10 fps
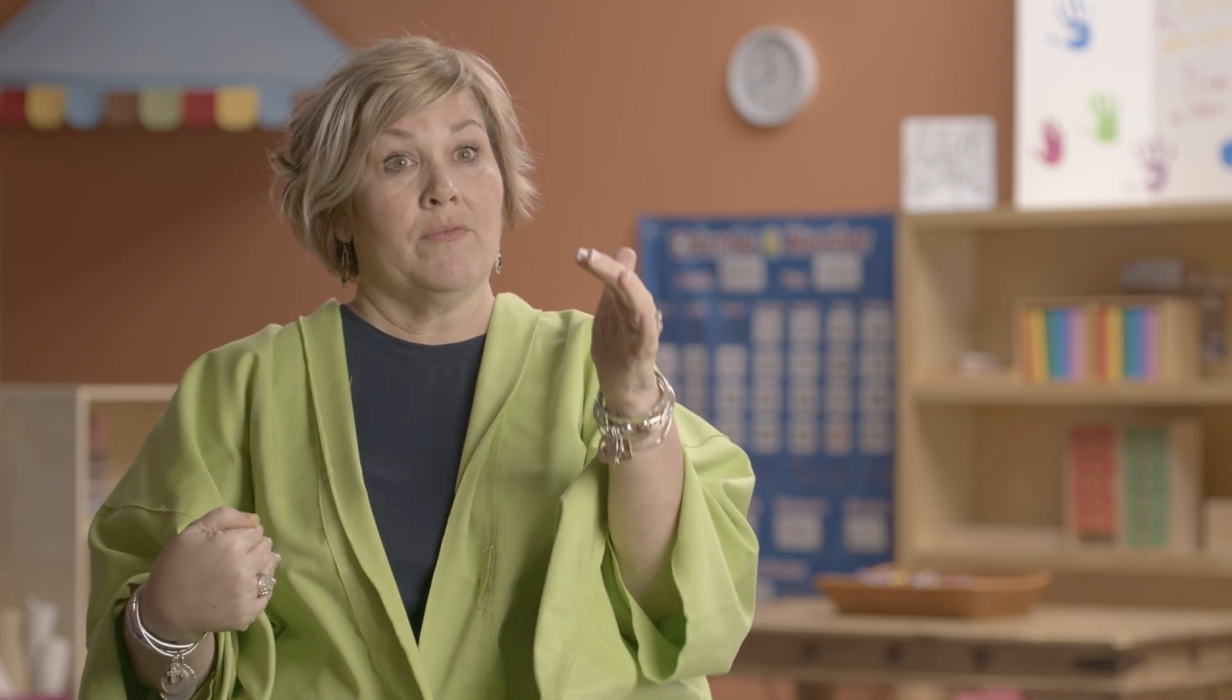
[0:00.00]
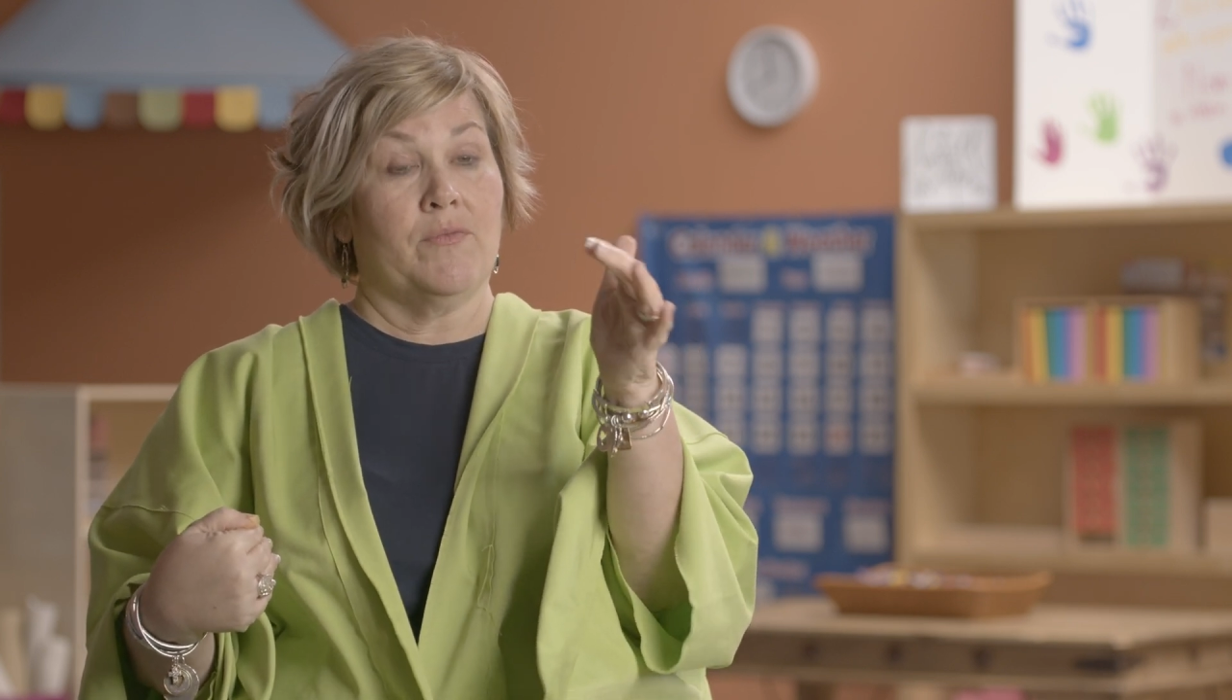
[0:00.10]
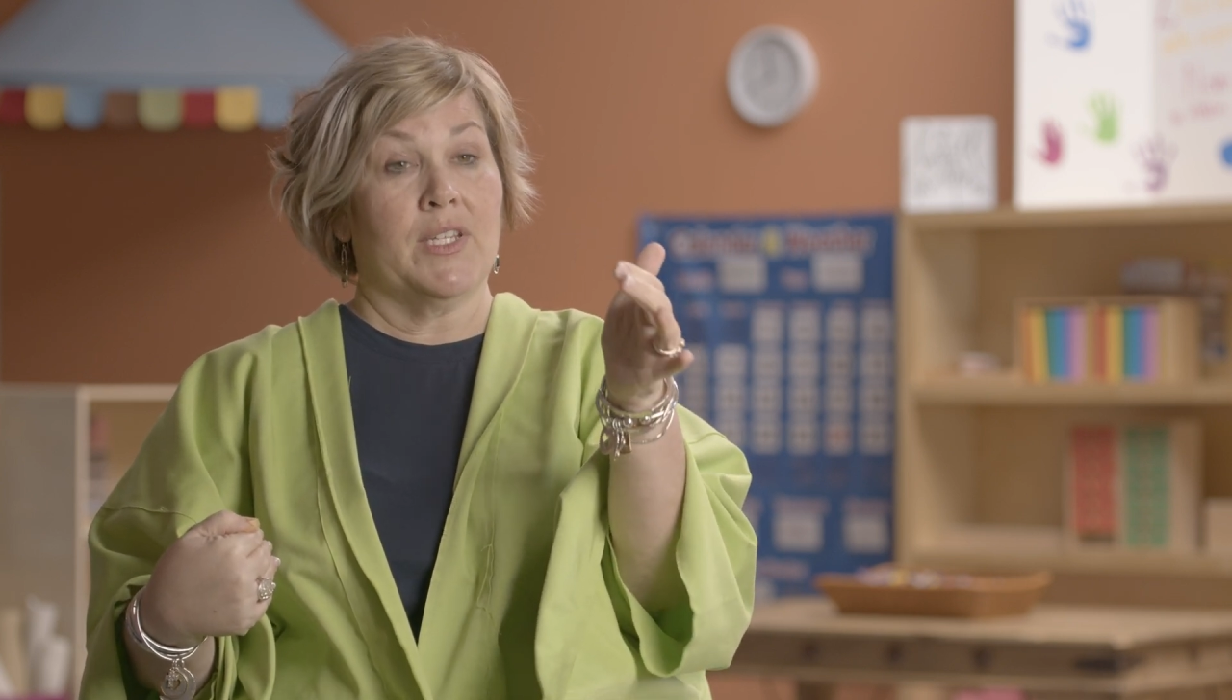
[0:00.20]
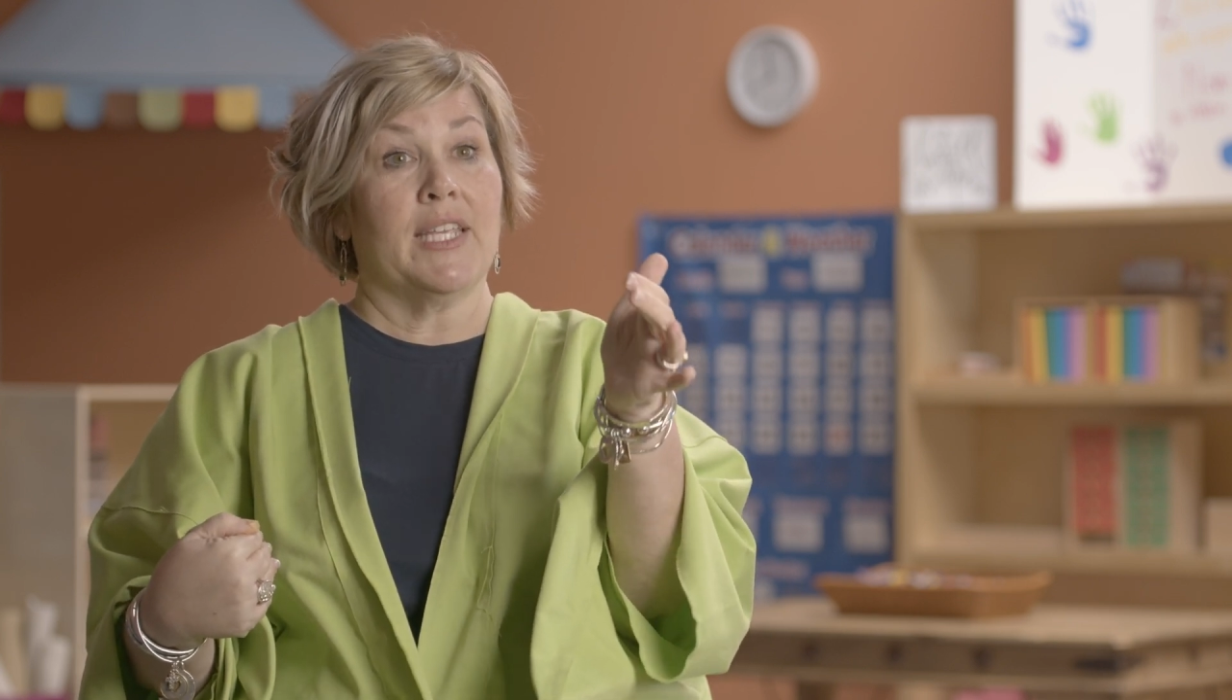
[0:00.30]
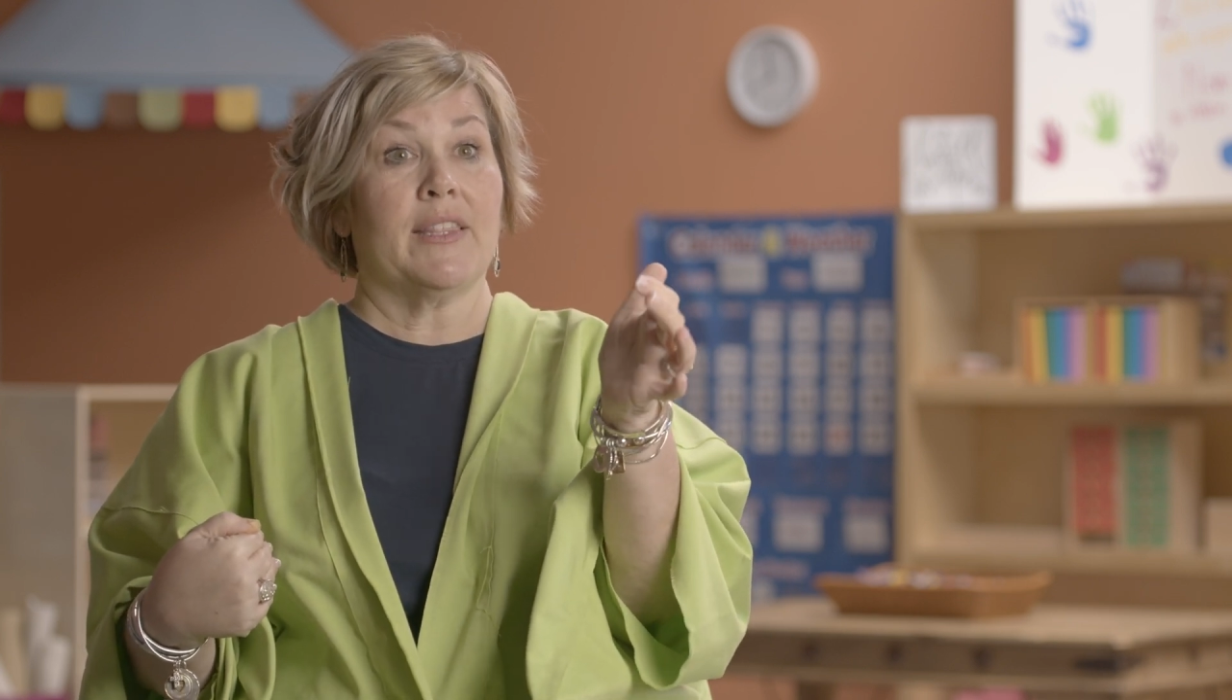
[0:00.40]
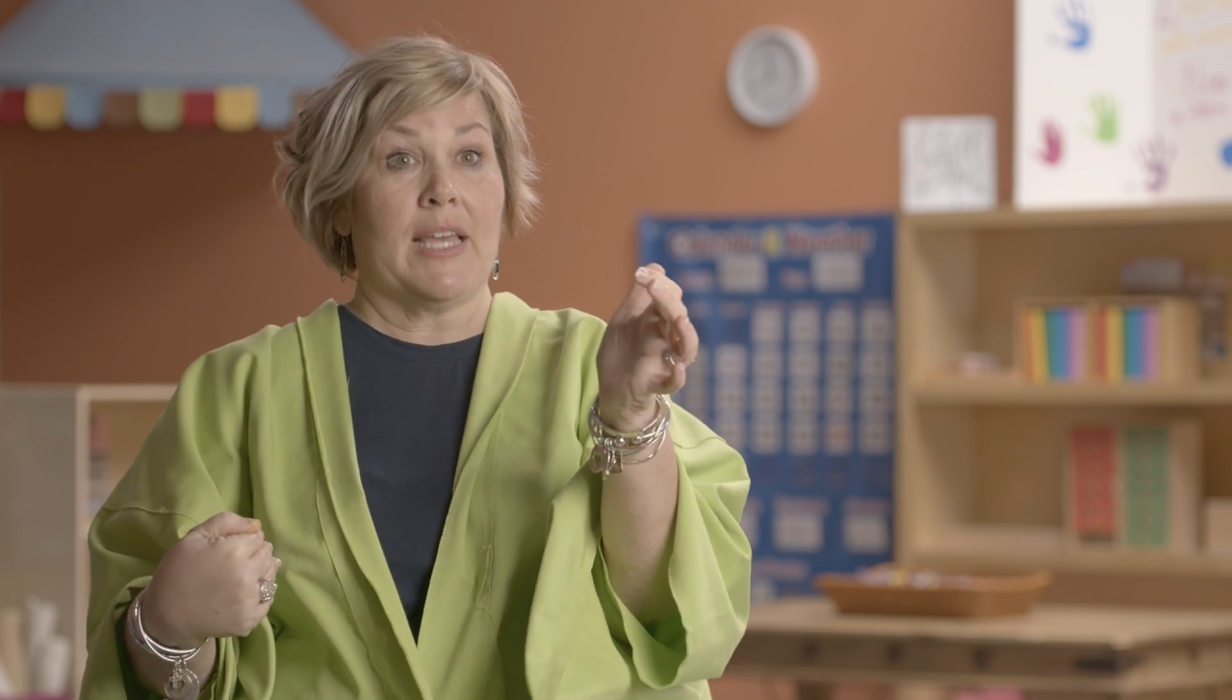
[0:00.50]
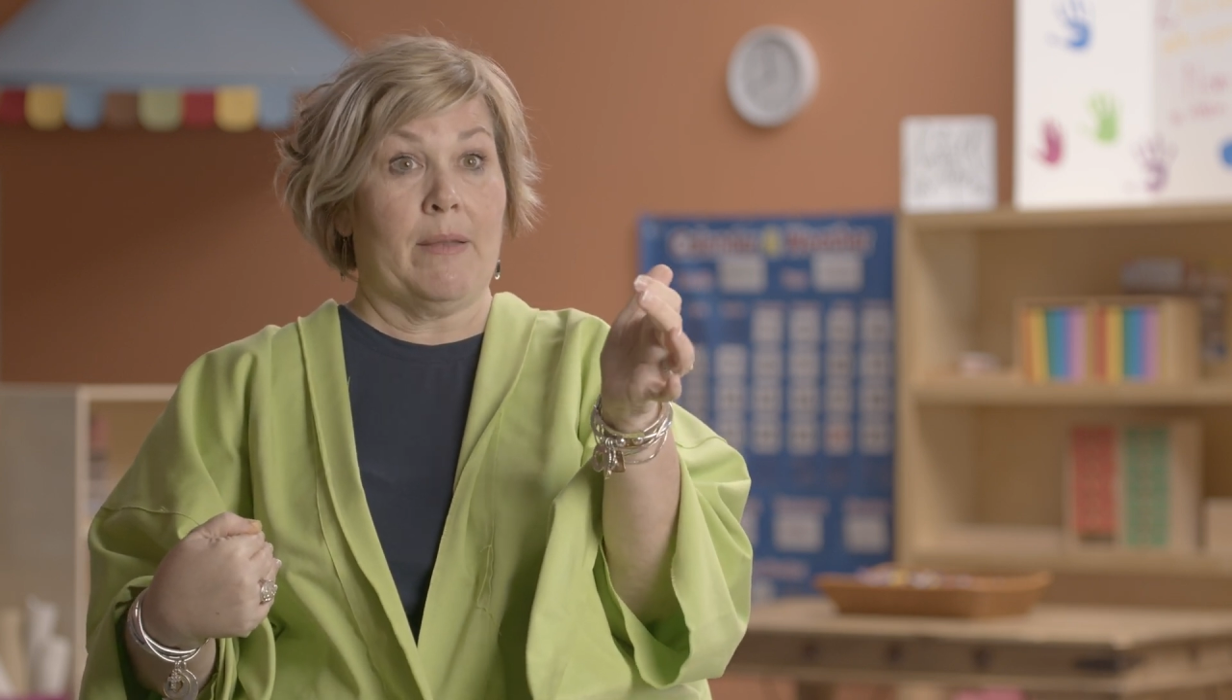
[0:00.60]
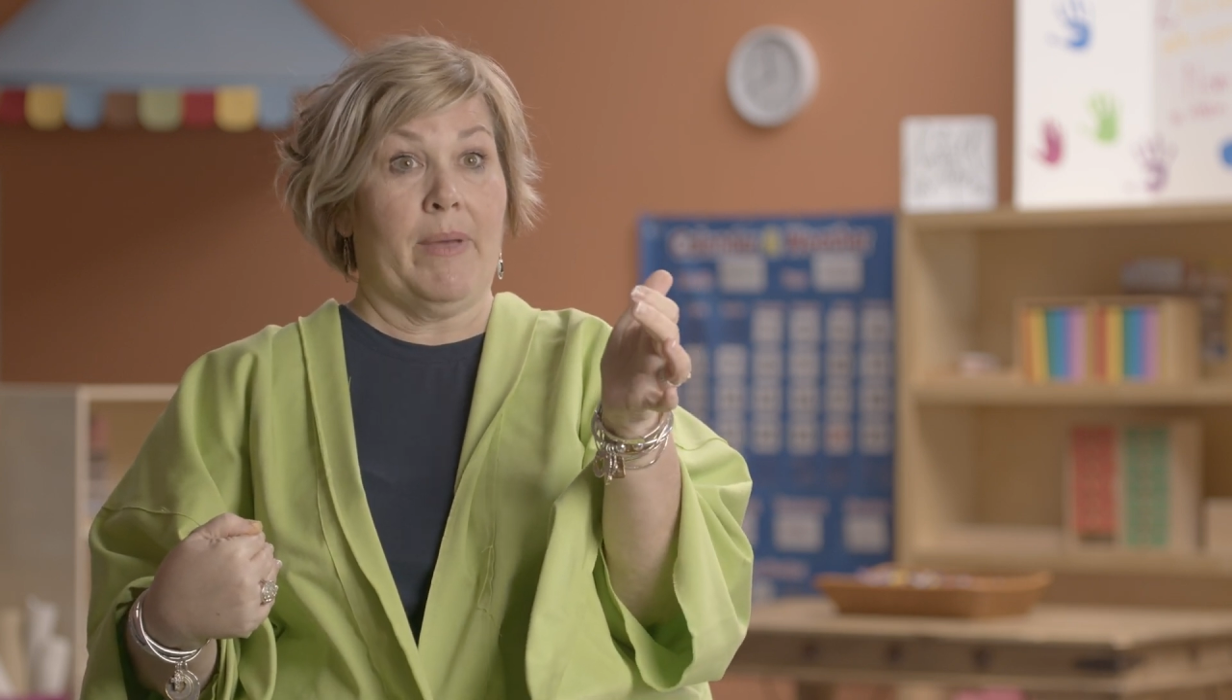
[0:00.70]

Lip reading: to get that